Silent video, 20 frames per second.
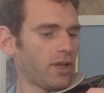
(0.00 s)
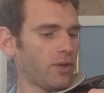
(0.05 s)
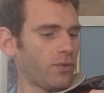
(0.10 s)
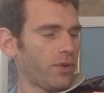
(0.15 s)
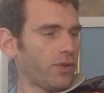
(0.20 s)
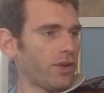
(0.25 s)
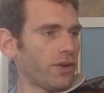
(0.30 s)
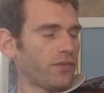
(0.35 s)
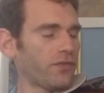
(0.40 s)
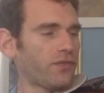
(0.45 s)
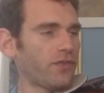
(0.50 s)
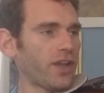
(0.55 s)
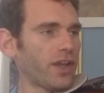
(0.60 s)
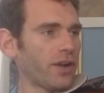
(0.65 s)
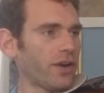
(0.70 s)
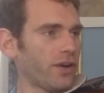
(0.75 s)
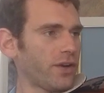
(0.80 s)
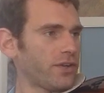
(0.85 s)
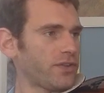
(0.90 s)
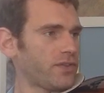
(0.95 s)
with our
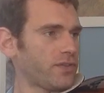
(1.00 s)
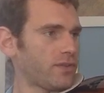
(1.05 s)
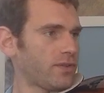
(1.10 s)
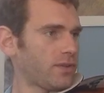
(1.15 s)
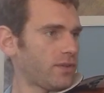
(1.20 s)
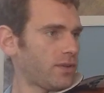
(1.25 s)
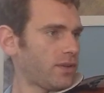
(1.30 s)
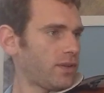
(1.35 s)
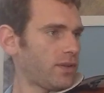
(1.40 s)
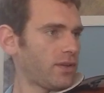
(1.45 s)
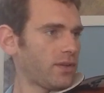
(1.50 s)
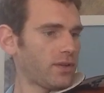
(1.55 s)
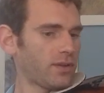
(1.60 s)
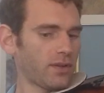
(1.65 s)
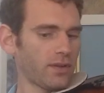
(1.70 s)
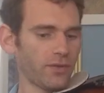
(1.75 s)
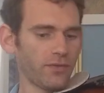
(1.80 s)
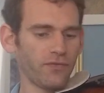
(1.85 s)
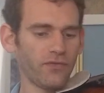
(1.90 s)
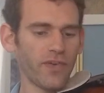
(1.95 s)
fingers,
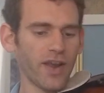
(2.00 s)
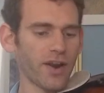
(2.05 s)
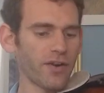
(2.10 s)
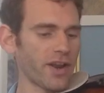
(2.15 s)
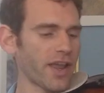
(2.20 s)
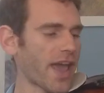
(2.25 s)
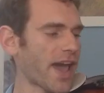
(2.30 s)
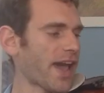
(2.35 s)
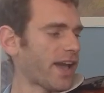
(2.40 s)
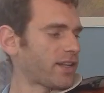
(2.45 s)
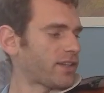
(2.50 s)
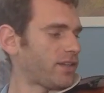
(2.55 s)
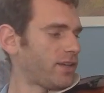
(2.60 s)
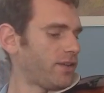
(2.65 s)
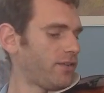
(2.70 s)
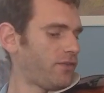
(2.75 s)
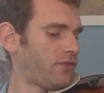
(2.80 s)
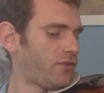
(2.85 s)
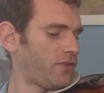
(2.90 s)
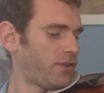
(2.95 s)
very
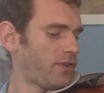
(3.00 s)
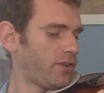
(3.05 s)
active.